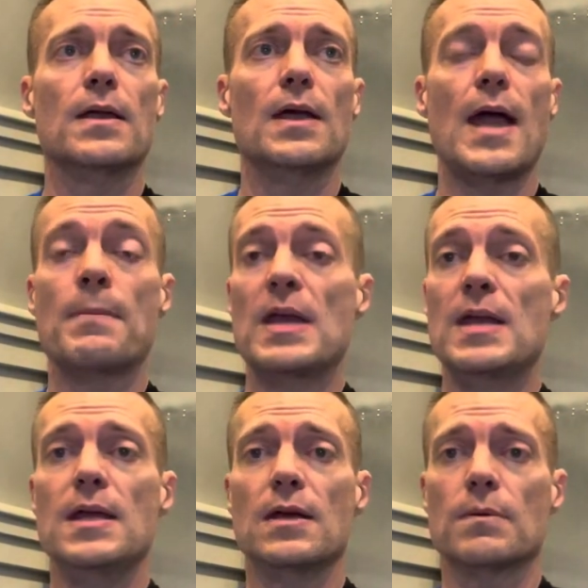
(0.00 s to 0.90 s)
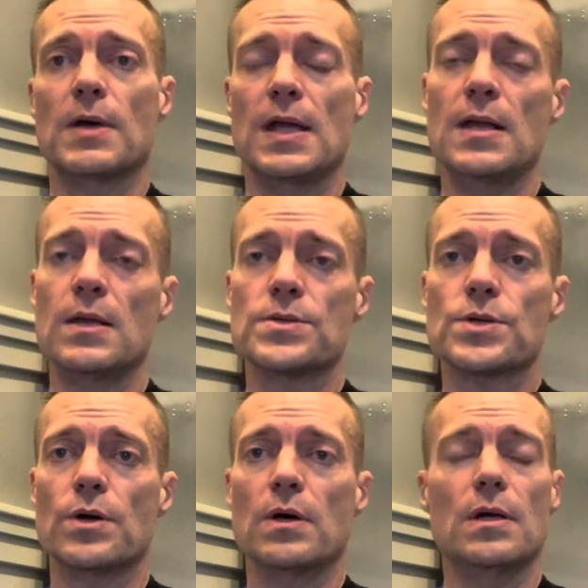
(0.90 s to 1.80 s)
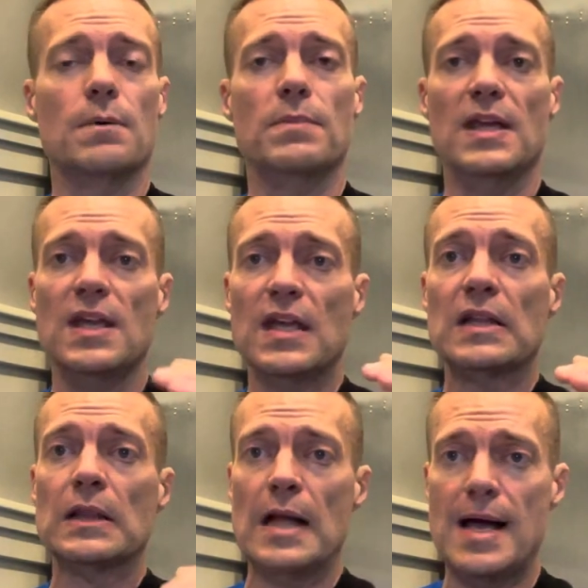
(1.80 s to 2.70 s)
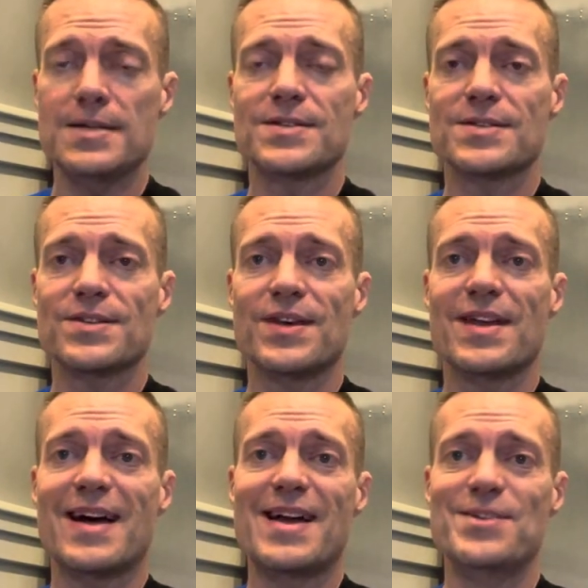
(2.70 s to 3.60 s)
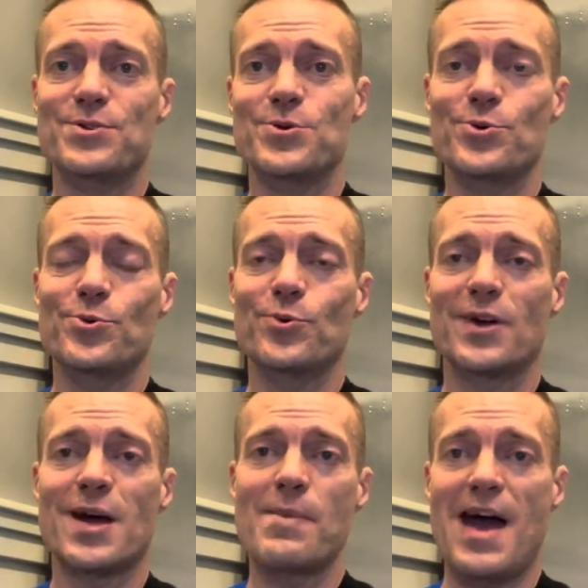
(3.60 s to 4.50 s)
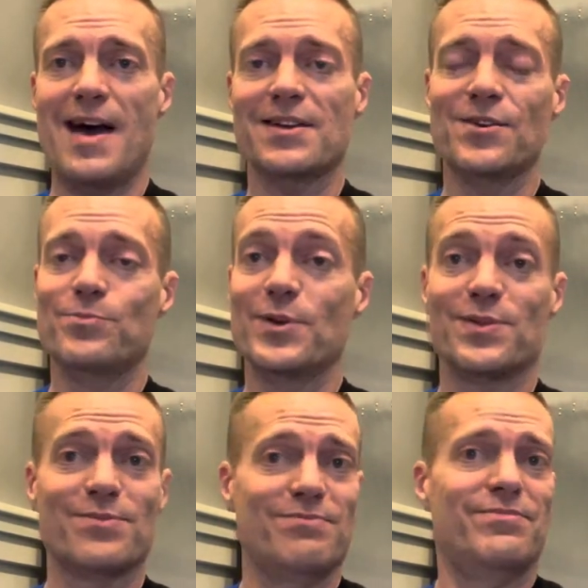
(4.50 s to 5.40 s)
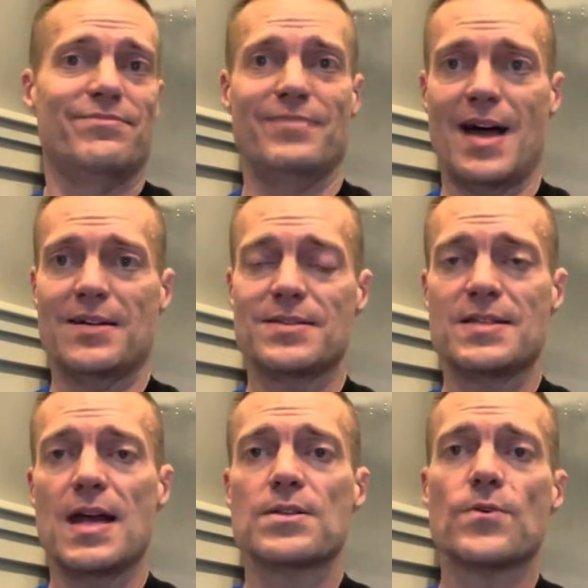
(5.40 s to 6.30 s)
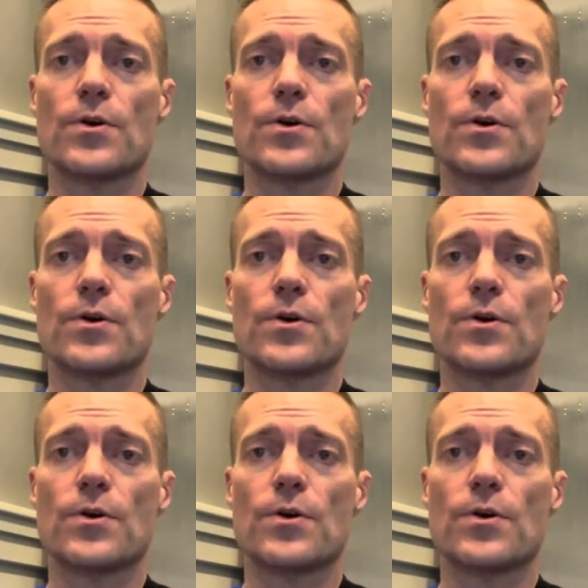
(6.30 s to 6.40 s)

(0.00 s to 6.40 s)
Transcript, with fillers: And my eating is good. I'm eating less than I do when I'm active, but that stands for a